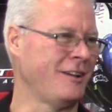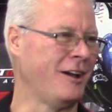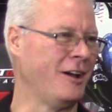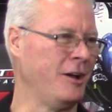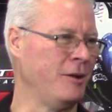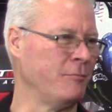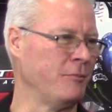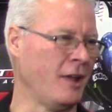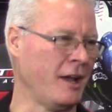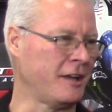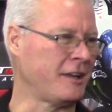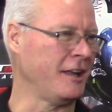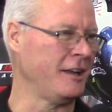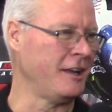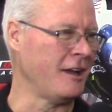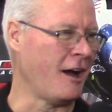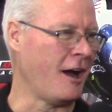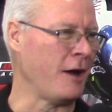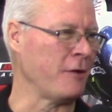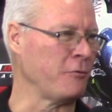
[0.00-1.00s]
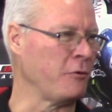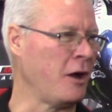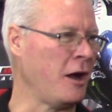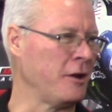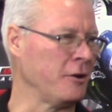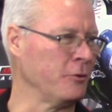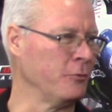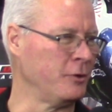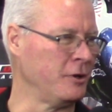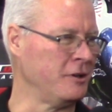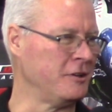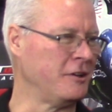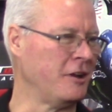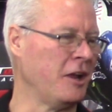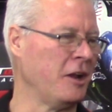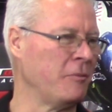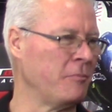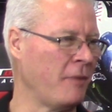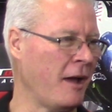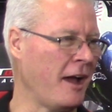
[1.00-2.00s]
um, like any hot rodder would have
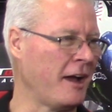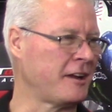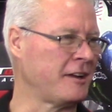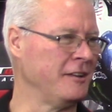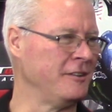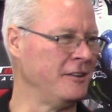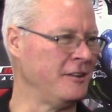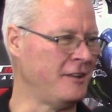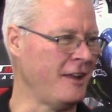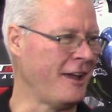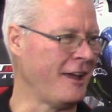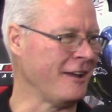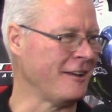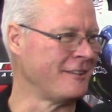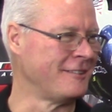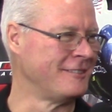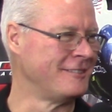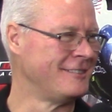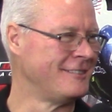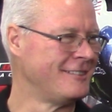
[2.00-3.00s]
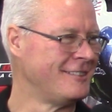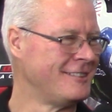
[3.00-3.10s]
done back in the day. Right,